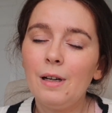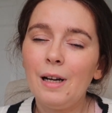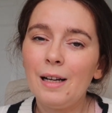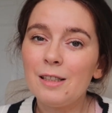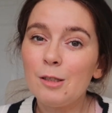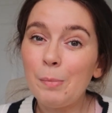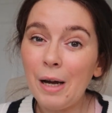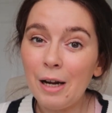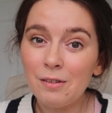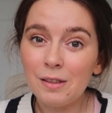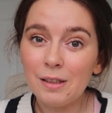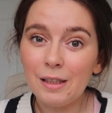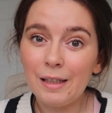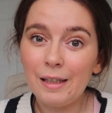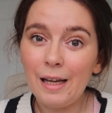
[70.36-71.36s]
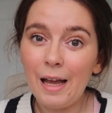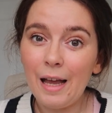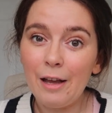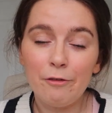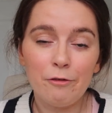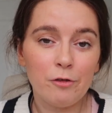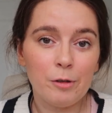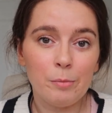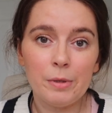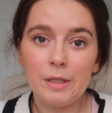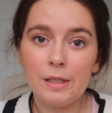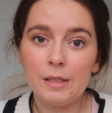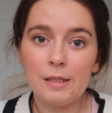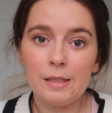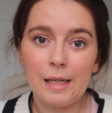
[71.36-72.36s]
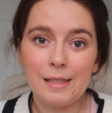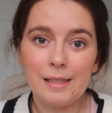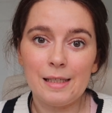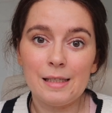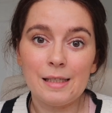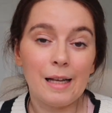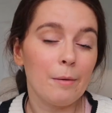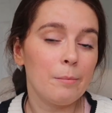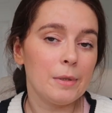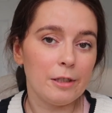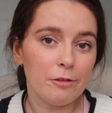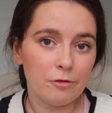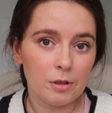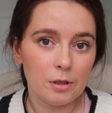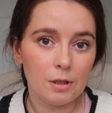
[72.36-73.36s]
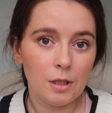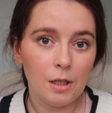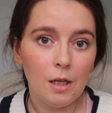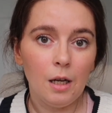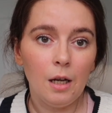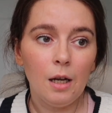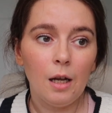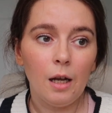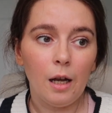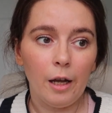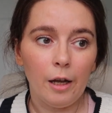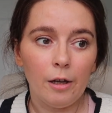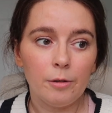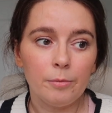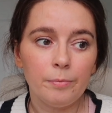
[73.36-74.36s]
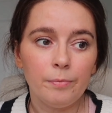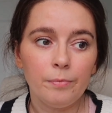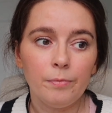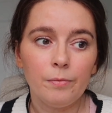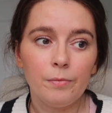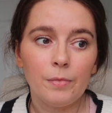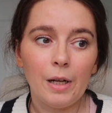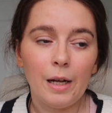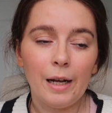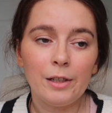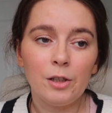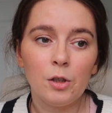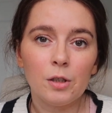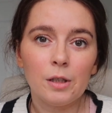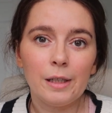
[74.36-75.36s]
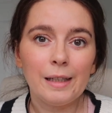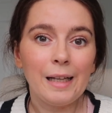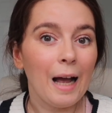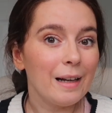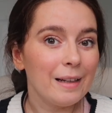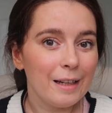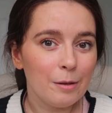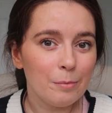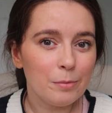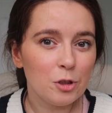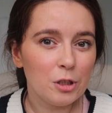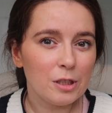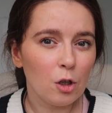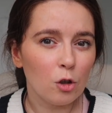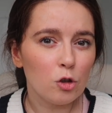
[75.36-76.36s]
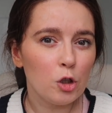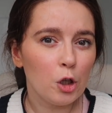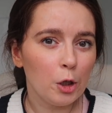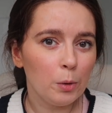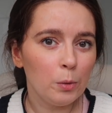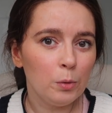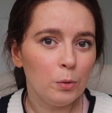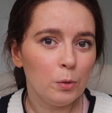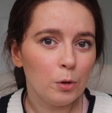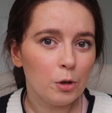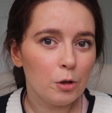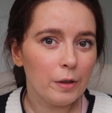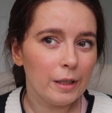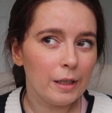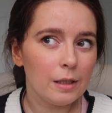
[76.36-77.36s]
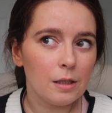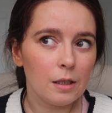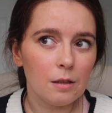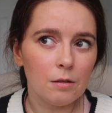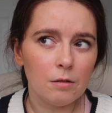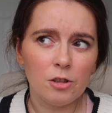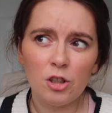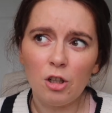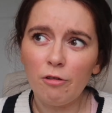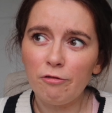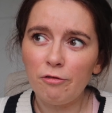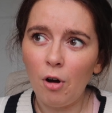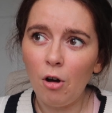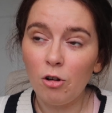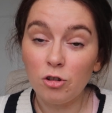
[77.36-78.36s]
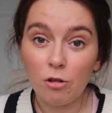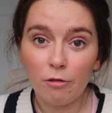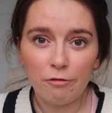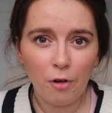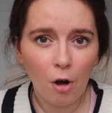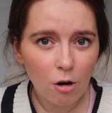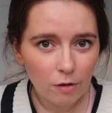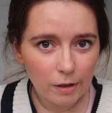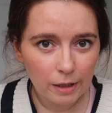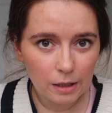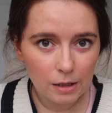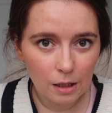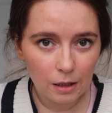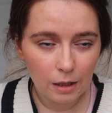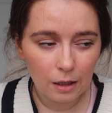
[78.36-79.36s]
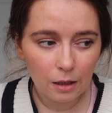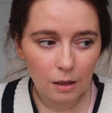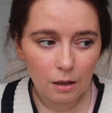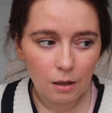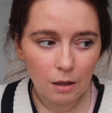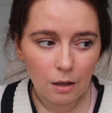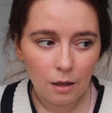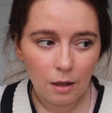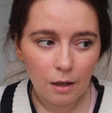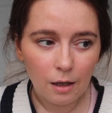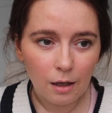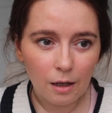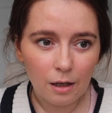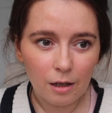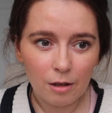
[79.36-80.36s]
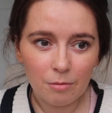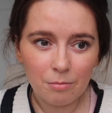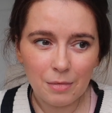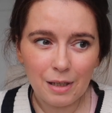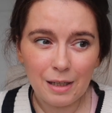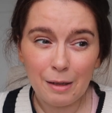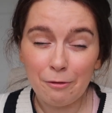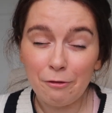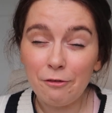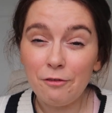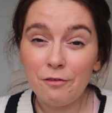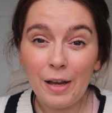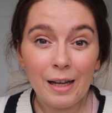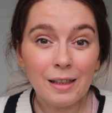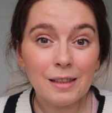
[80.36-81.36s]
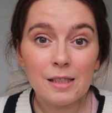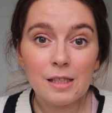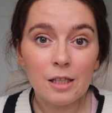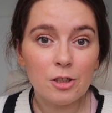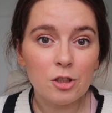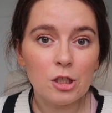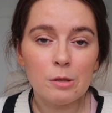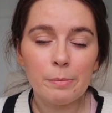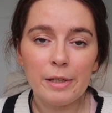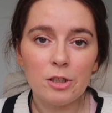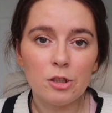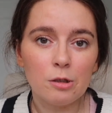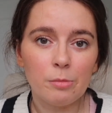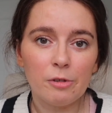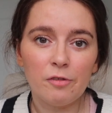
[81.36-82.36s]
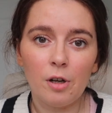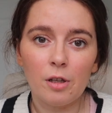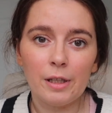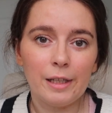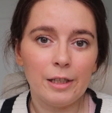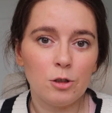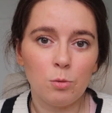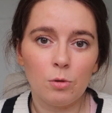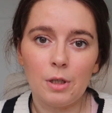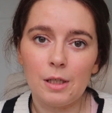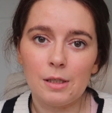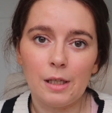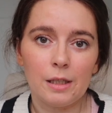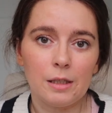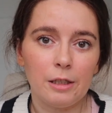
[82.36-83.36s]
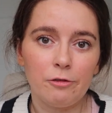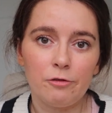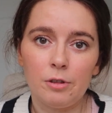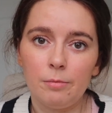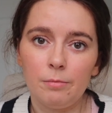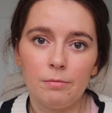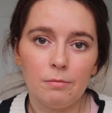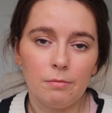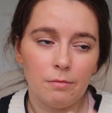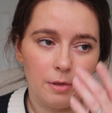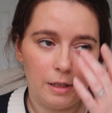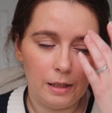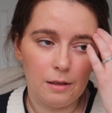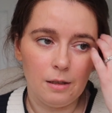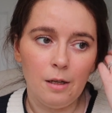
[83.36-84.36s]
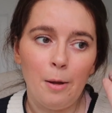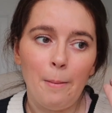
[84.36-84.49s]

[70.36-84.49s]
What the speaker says: and apparently everybody's settings can be different. I know that Catnip, she's got 2 Cricuts, she's got 4 Cricuts I think. And I'm fairly certain she's mentioned before that each one has like a different thing.